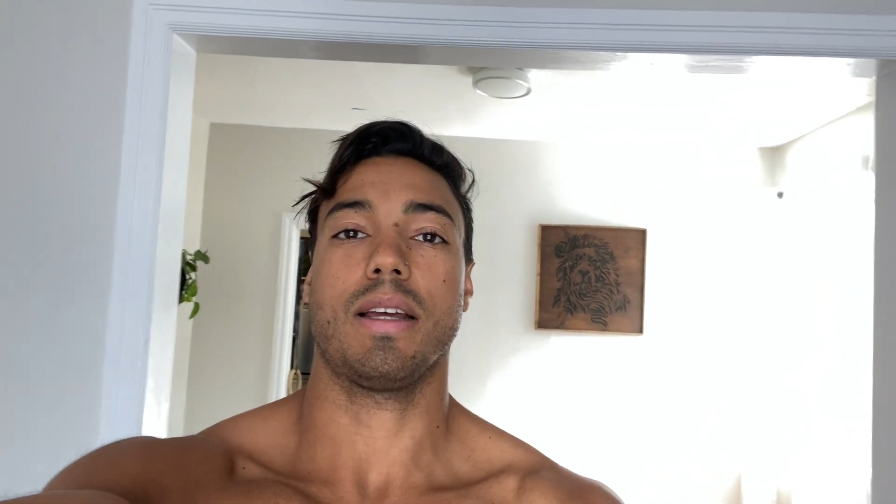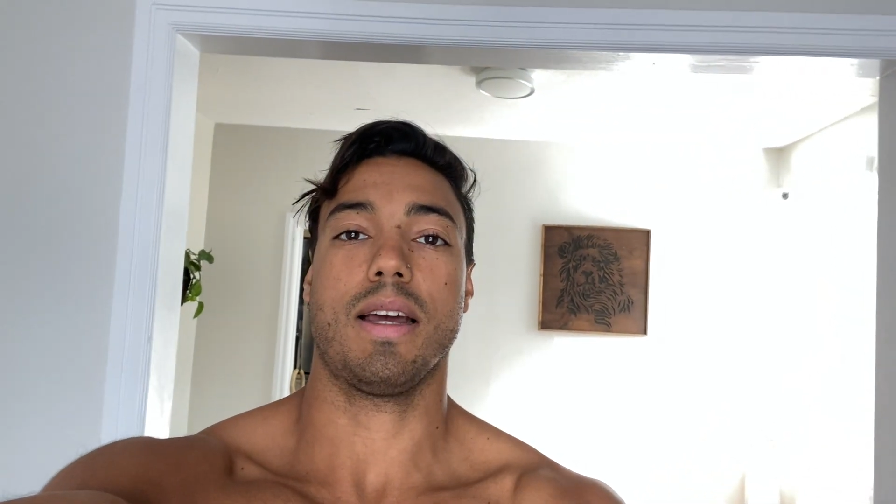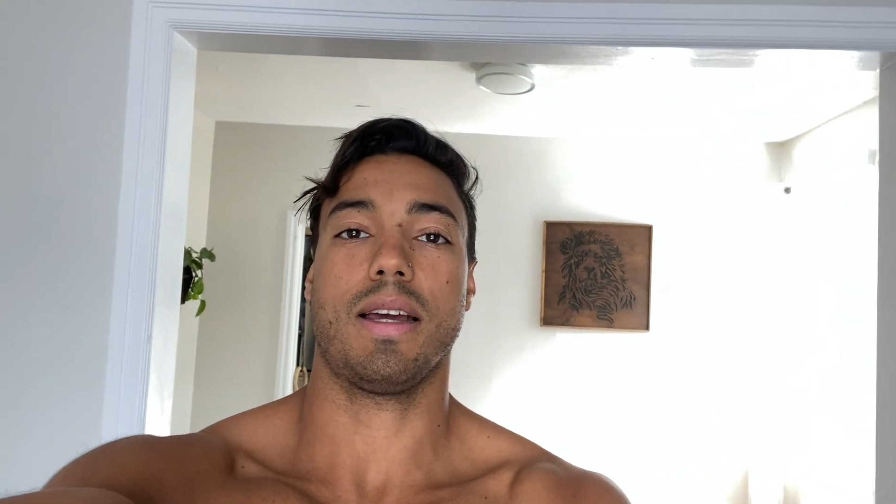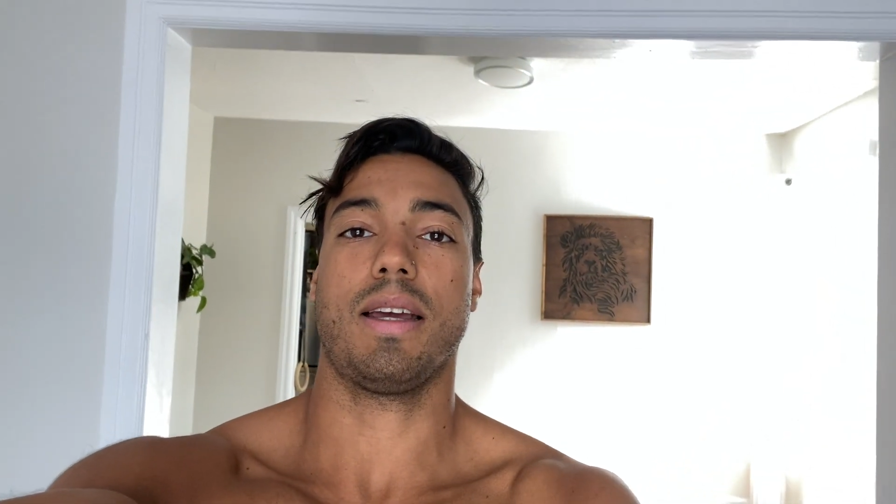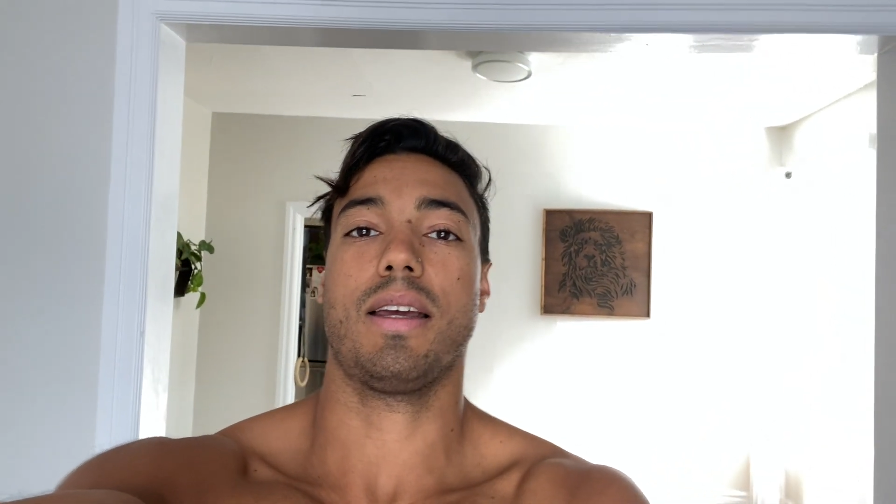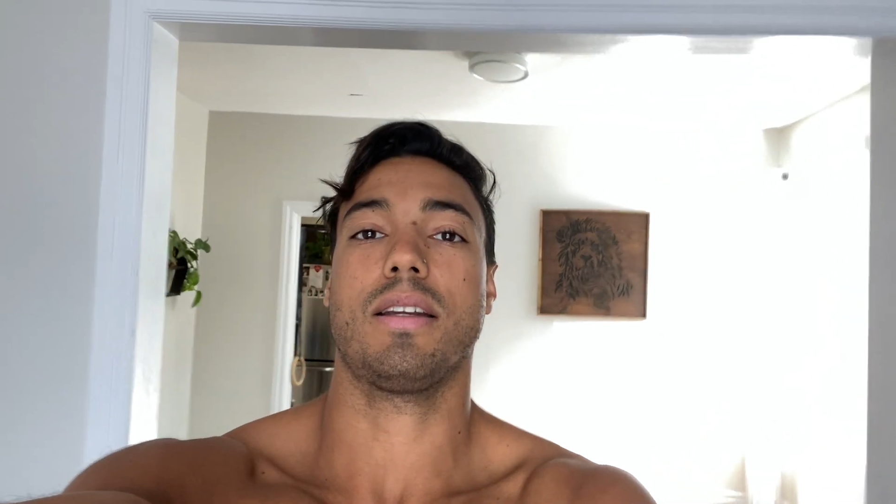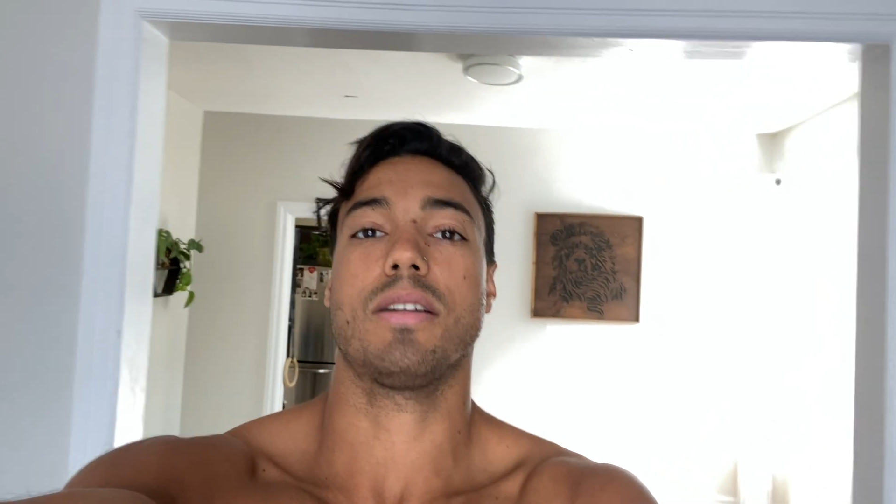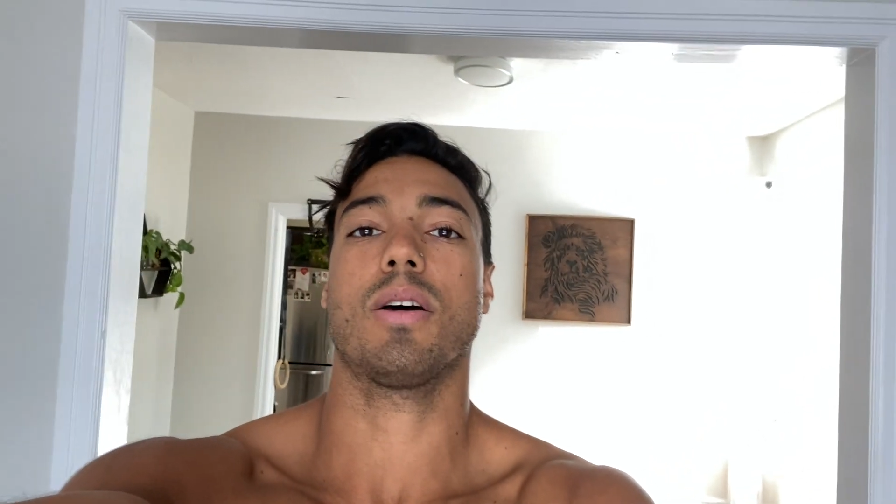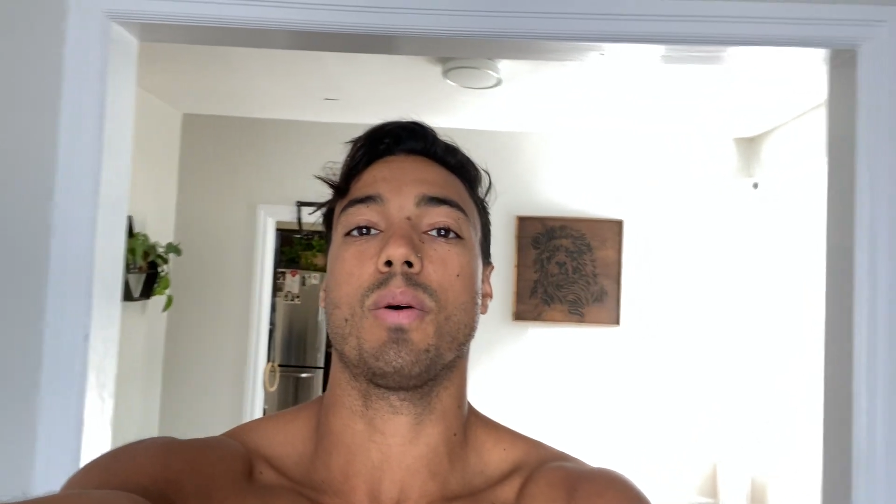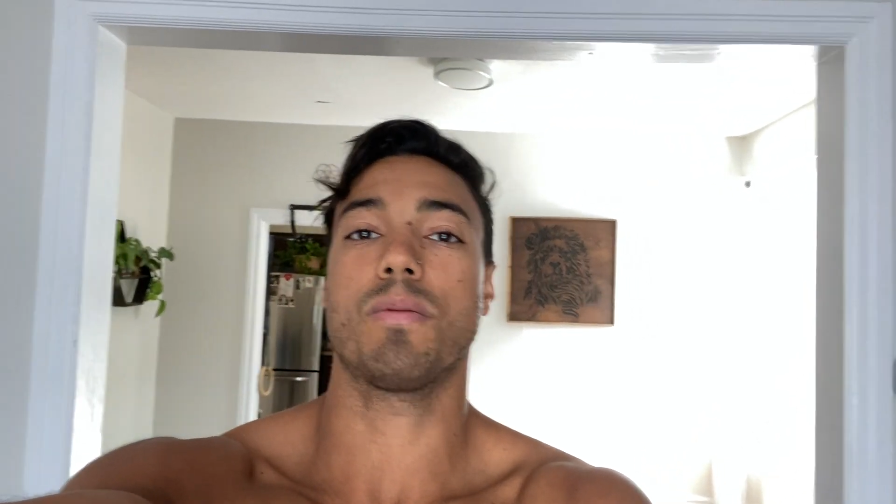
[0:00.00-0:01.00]

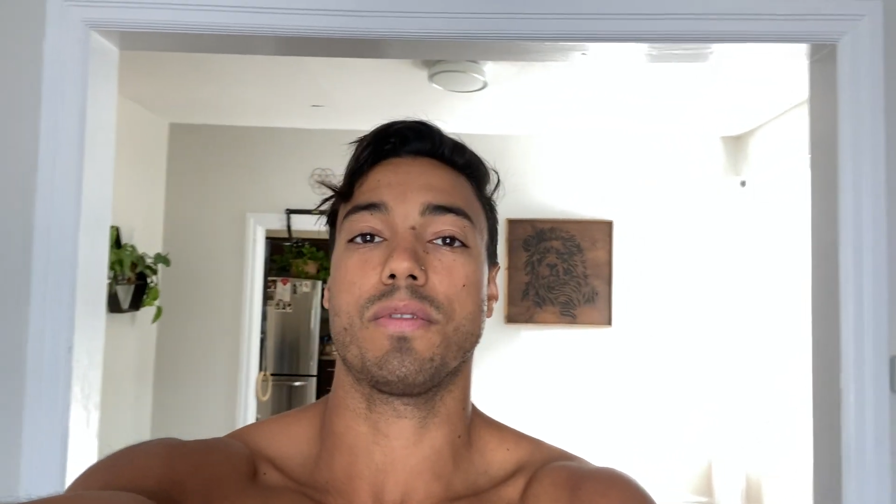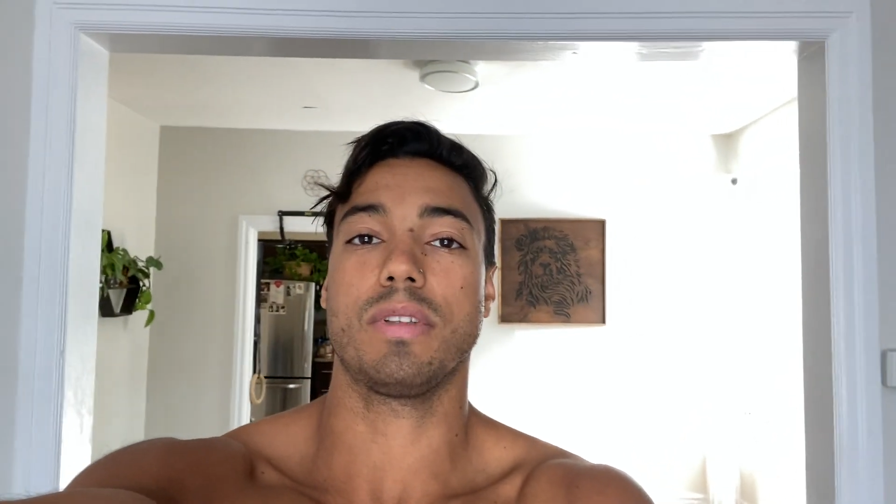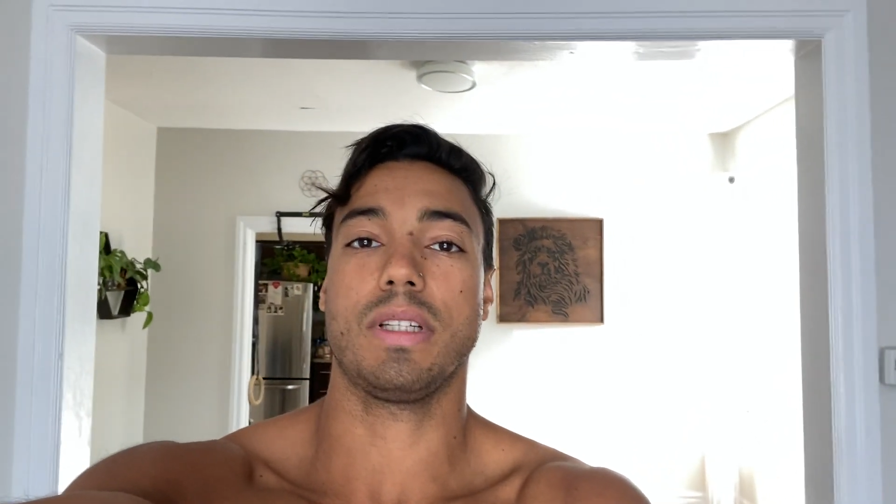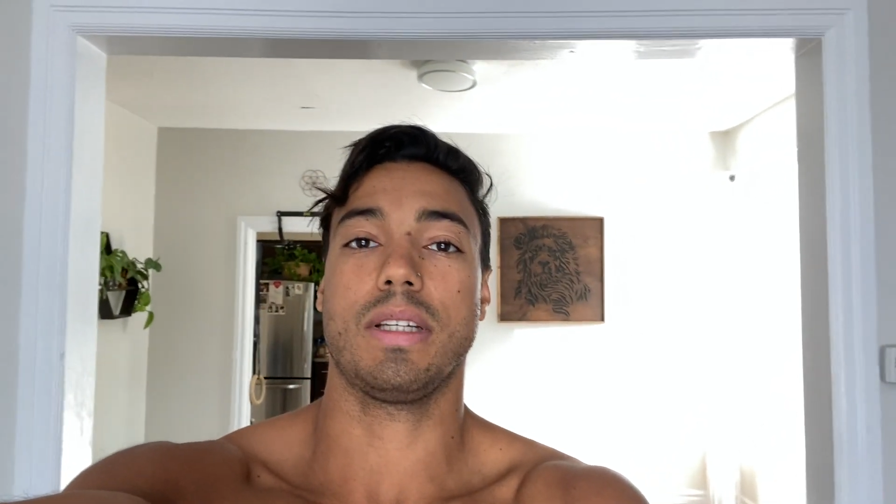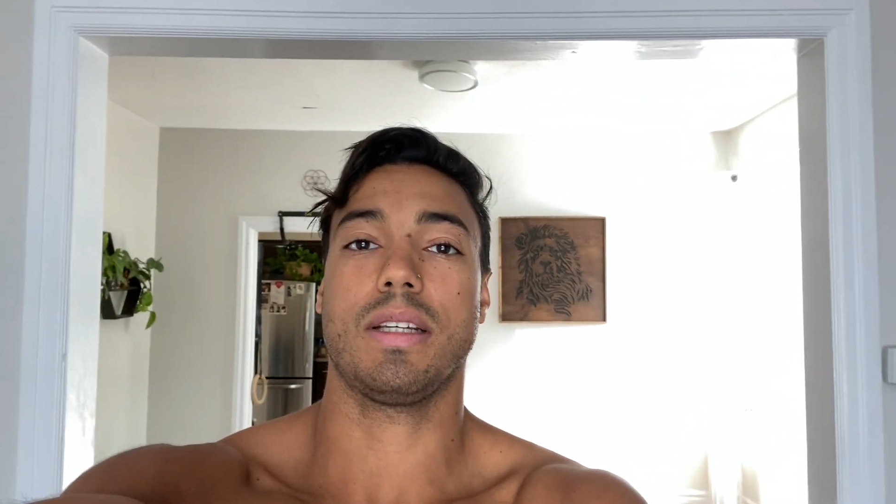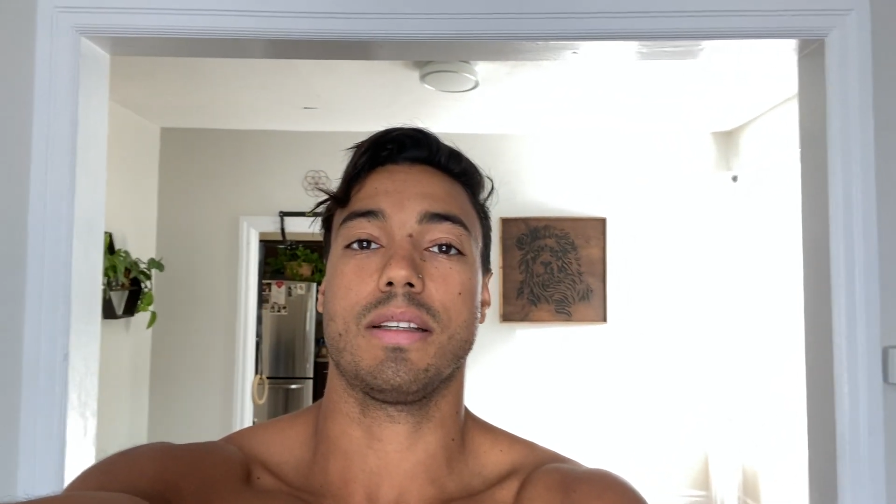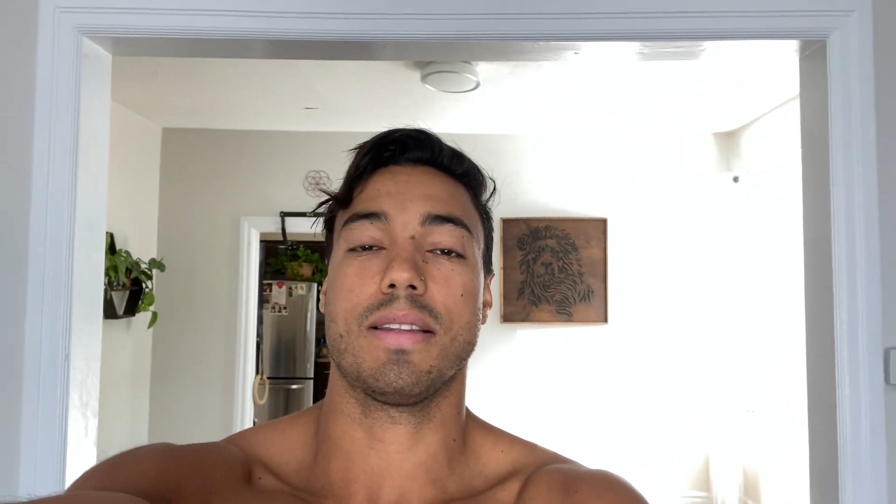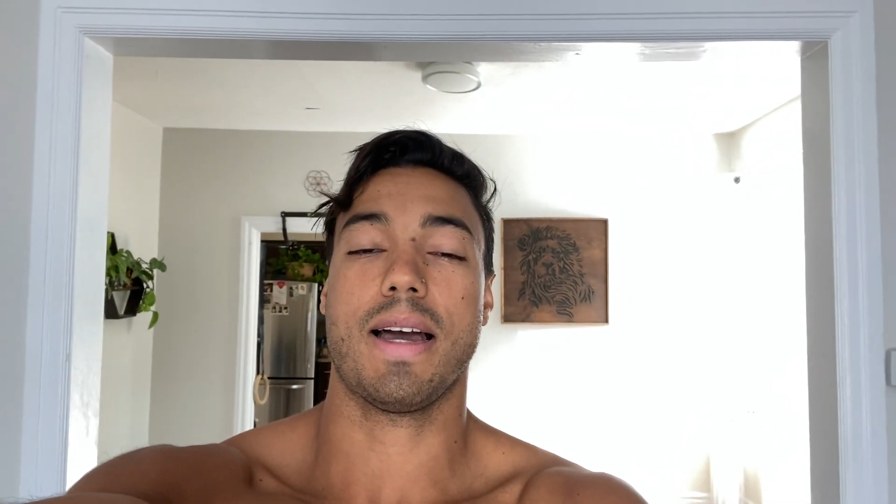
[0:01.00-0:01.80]
and hopefully